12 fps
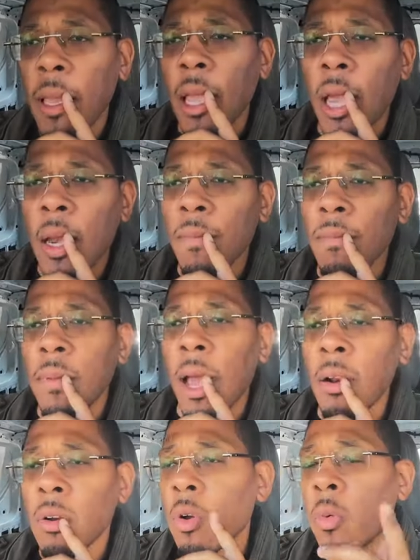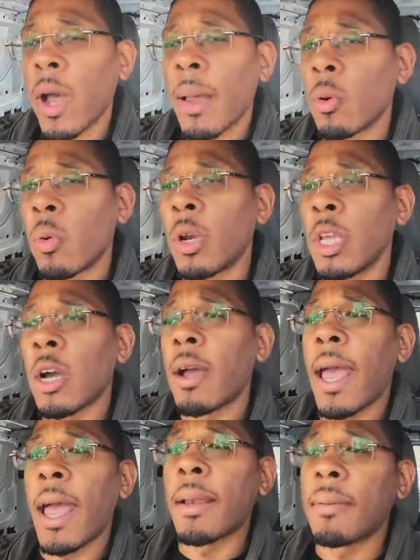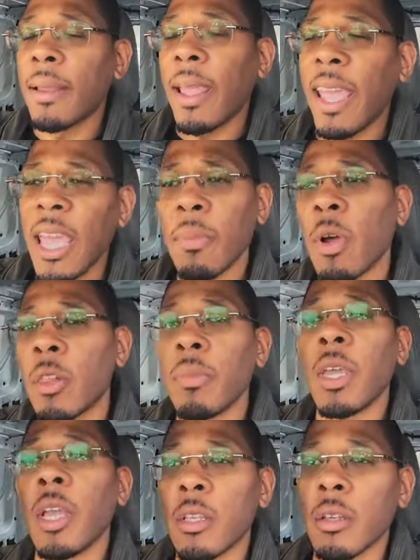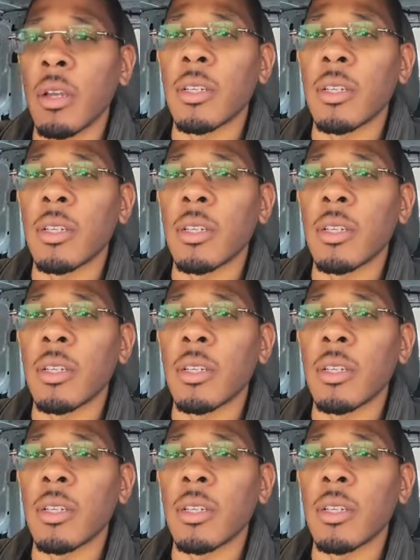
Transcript: And I don't know why, but one of y'all had emailed me